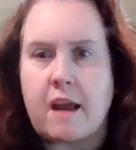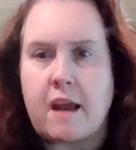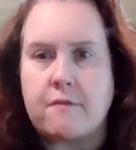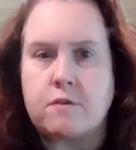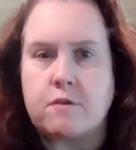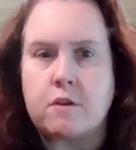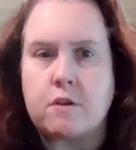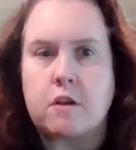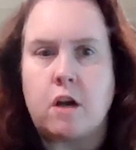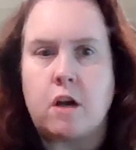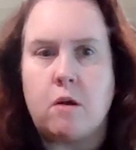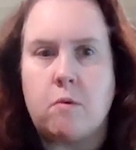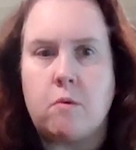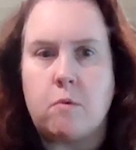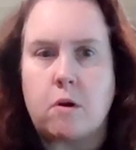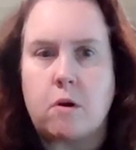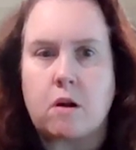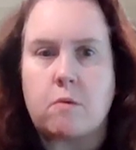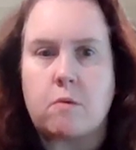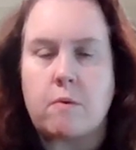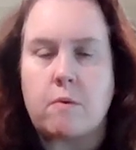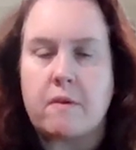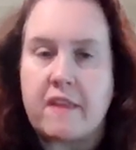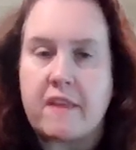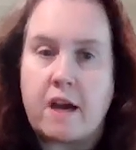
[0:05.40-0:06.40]
on after-call
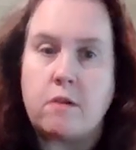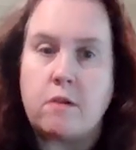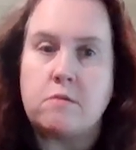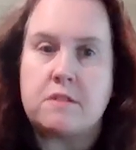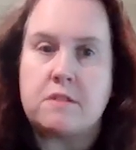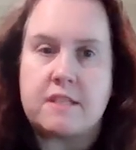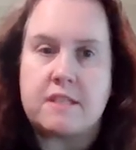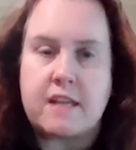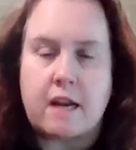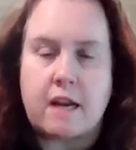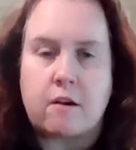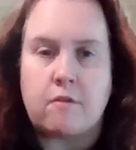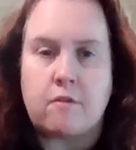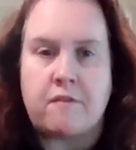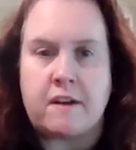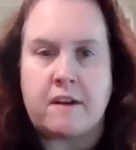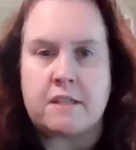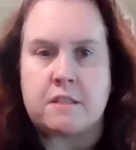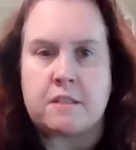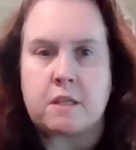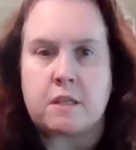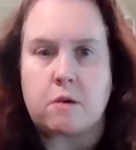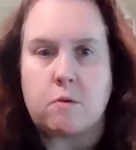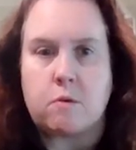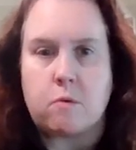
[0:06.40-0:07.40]
work without
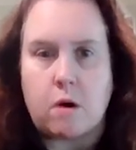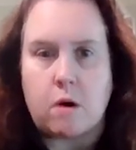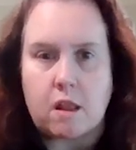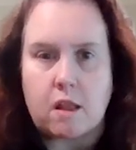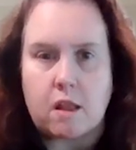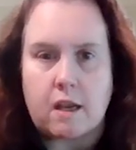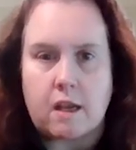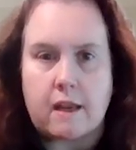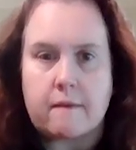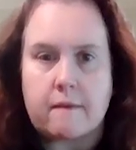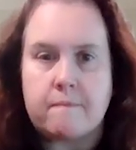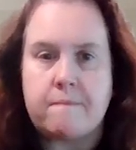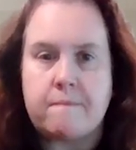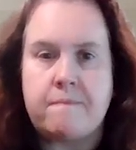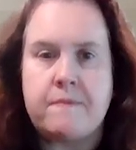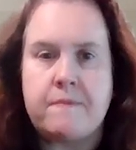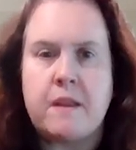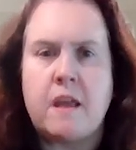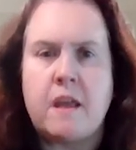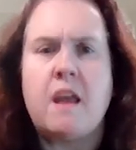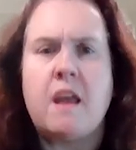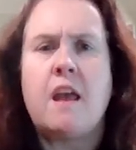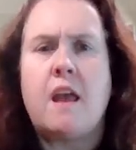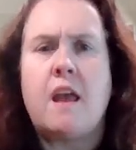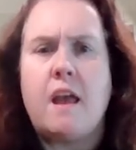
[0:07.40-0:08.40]
sacrificing quality?
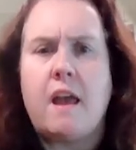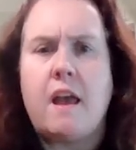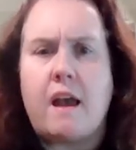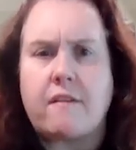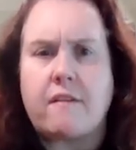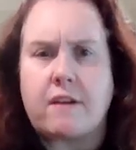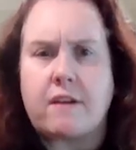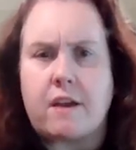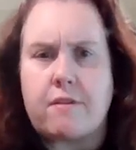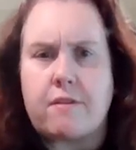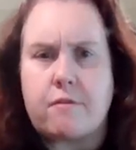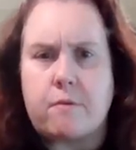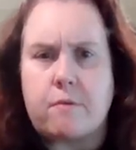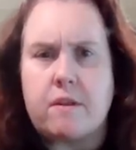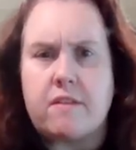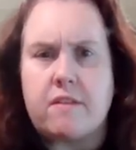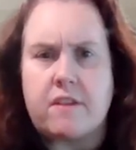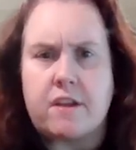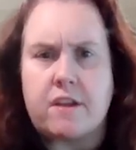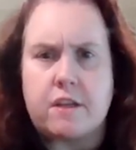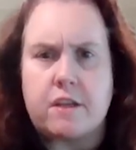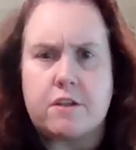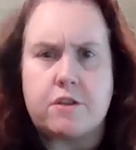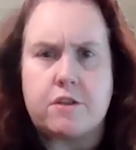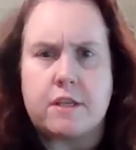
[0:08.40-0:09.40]
I've got three
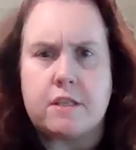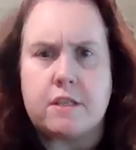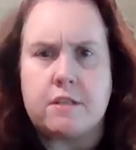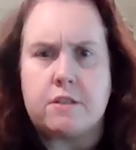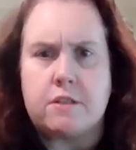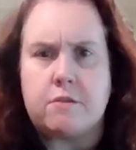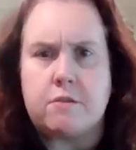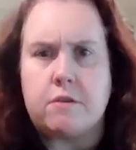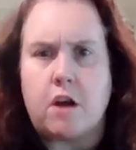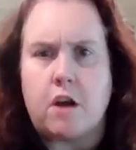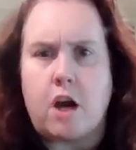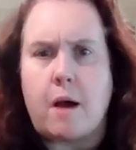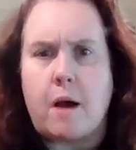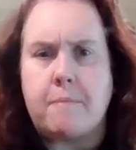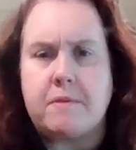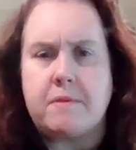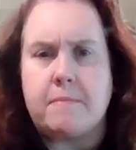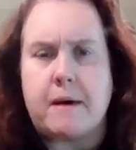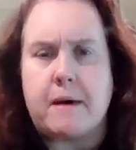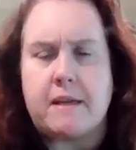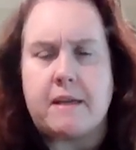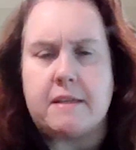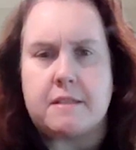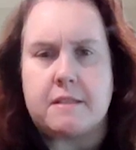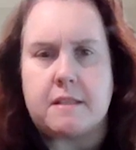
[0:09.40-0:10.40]
things you can do to
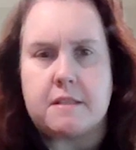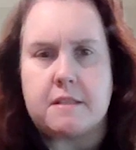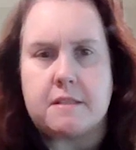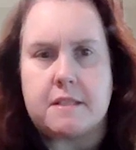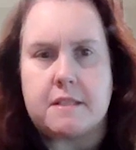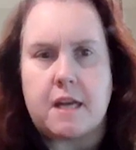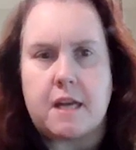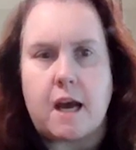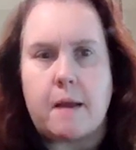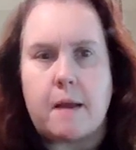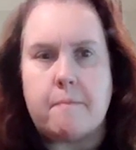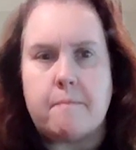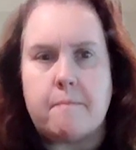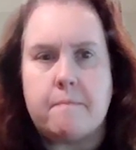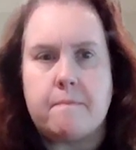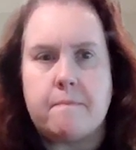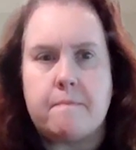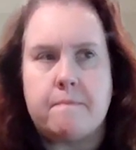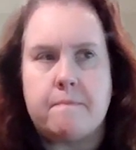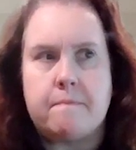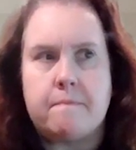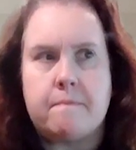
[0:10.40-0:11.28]
optimize this time.